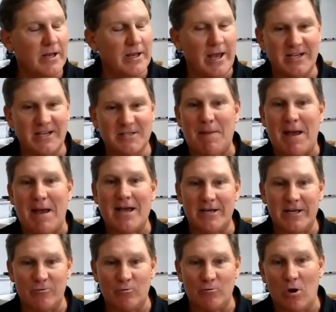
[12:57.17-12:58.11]
expand
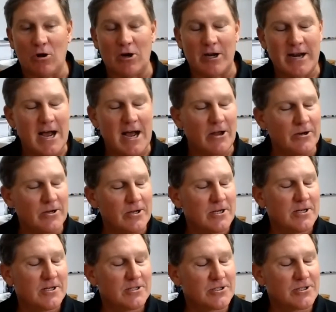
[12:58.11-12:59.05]
it and roll it out.
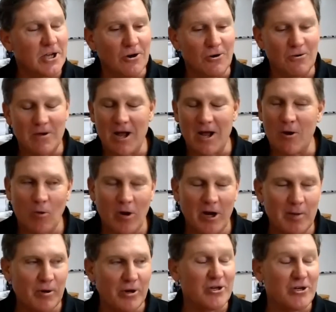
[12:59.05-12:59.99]
So I
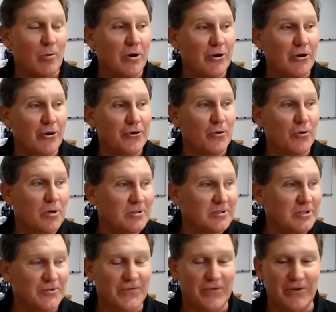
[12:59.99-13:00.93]
really appreciate what you're doing
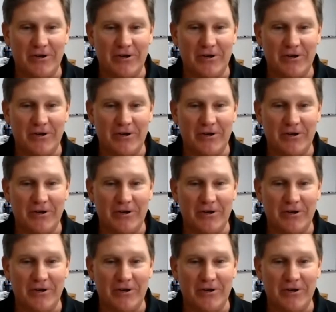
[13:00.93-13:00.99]
just for,